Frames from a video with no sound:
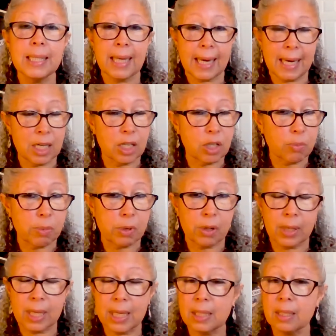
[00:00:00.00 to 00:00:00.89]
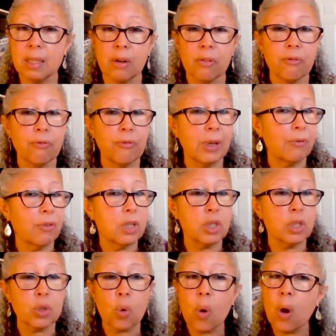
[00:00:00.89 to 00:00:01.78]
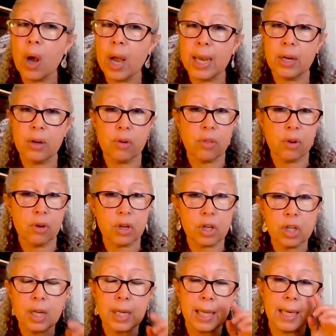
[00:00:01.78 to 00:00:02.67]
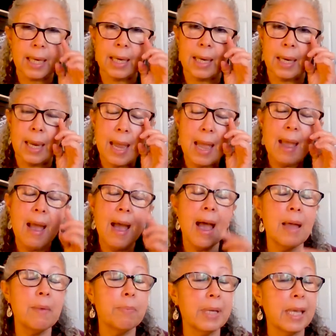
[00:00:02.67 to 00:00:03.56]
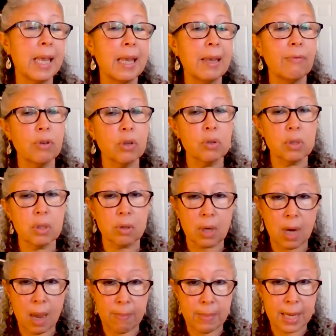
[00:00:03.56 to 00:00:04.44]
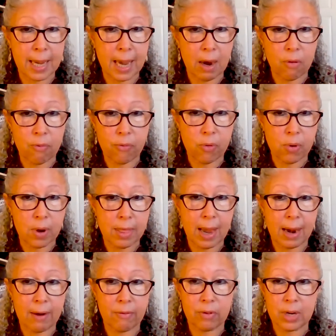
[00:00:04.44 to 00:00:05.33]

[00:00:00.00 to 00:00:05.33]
tangible. It's their favorite toy or their cookie, and behaviors are coming out for that